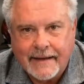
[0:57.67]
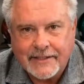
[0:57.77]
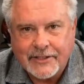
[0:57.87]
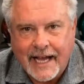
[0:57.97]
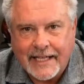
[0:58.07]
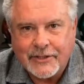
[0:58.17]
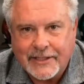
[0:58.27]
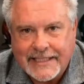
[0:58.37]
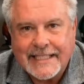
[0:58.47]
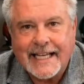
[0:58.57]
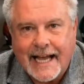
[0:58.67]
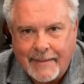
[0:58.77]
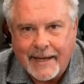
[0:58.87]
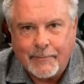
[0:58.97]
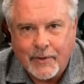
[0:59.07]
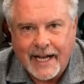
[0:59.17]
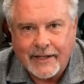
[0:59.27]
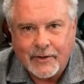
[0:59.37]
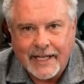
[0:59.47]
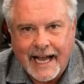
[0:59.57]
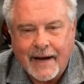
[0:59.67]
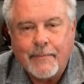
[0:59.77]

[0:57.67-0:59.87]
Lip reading: So guys, you can see I made a brand new account,